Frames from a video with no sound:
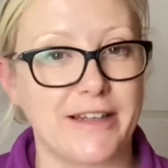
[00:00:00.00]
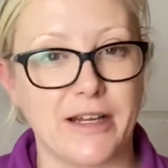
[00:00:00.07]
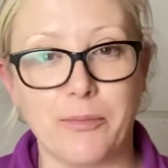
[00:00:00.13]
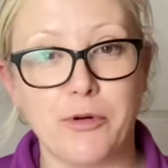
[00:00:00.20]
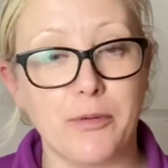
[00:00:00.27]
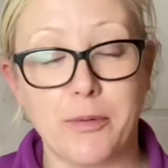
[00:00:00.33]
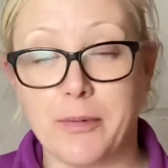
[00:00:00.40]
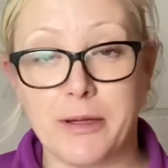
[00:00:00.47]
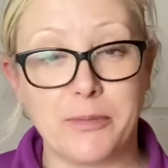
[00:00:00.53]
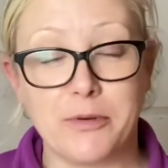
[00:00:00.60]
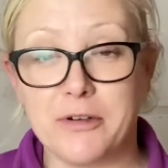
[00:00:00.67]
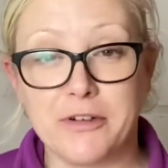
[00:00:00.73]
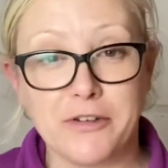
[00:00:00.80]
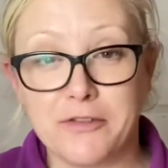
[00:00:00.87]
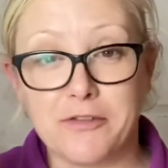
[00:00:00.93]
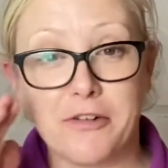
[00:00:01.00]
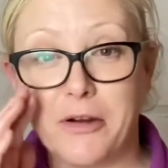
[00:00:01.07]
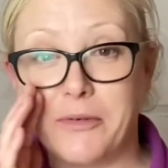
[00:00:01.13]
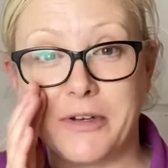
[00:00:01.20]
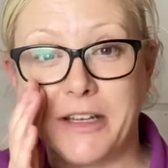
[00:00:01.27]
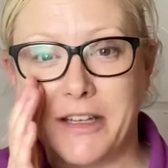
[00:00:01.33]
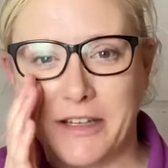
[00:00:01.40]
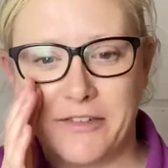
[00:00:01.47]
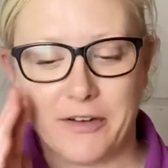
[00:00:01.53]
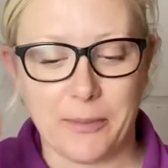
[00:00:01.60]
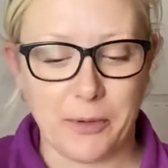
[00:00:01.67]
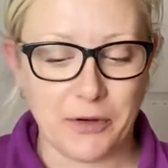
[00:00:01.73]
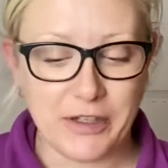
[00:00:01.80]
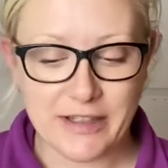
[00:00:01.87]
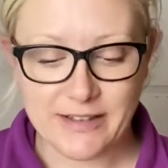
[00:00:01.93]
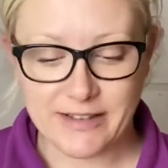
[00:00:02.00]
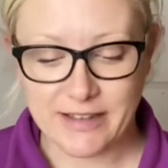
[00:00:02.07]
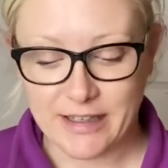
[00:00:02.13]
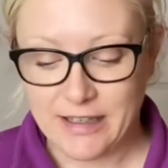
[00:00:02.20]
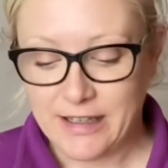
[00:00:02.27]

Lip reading: I probably wouldn't have grown it, if I'm honest.